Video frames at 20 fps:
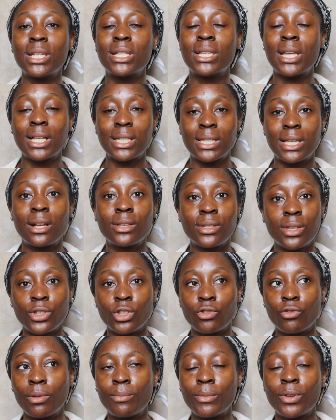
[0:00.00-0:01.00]
to test out
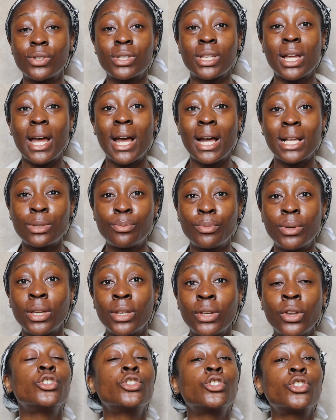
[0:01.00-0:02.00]
sunscreen because it has
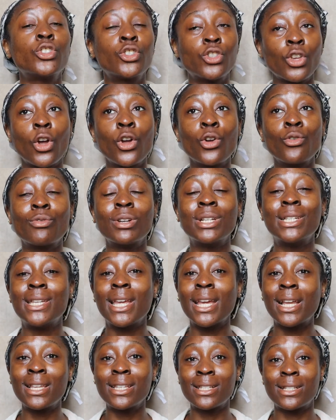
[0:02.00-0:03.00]
been so
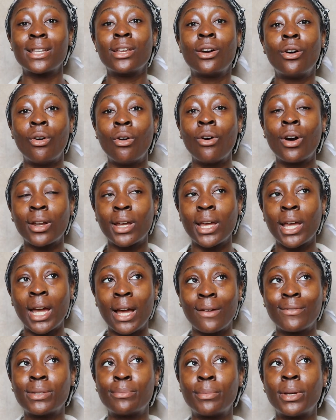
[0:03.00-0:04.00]
ridiculously hot and I
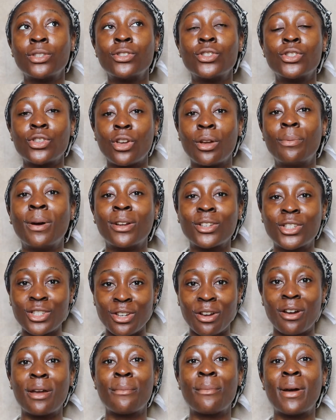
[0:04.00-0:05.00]
have spent so much
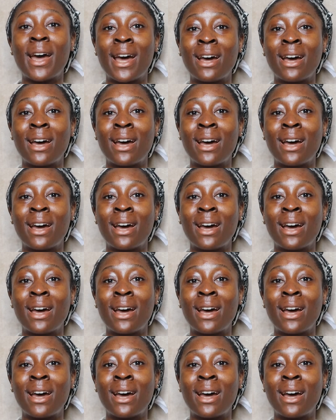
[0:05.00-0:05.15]
time